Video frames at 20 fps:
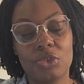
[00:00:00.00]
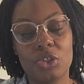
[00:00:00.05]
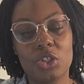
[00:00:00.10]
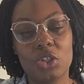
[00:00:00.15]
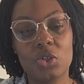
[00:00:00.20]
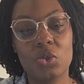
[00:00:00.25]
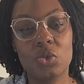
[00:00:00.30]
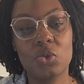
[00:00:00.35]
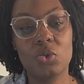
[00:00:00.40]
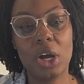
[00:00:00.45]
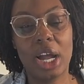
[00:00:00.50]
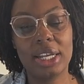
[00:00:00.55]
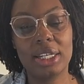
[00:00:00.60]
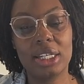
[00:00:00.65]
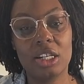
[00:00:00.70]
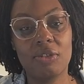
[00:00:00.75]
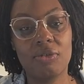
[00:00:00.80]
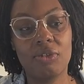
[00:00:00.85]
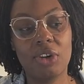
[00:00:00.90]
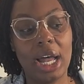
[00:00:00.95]
to
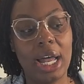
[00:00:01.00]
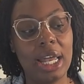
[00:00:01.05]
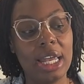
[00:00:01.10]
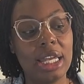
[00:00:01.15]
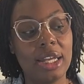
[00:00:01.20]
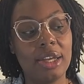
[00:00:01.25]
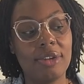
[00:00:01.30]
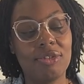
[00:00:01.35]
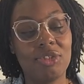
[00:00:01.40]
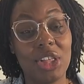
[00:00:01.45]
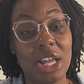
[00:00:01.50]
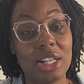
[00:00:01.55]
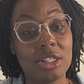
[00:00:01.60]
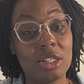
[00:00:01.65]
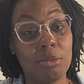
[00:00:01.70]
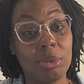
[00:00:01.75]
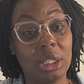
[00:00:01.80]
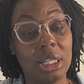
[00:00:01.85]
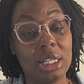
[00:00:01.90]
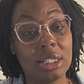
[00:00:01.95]
identify if that's
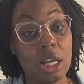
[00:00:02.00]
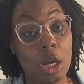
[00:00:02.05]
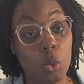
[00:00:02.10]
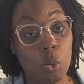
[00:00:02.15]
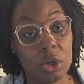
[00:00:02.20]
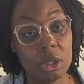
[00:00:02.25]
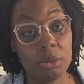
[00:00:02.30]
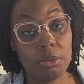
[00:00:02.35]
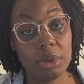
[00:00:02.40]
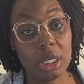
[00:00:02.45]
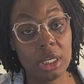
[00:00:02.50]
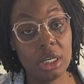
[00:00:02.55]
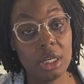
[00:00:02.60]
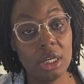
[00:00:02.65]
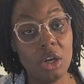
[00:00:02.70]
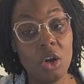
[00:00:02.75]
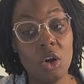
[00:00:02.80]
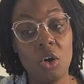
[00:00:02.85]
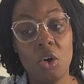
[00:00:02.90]
a place I want to be,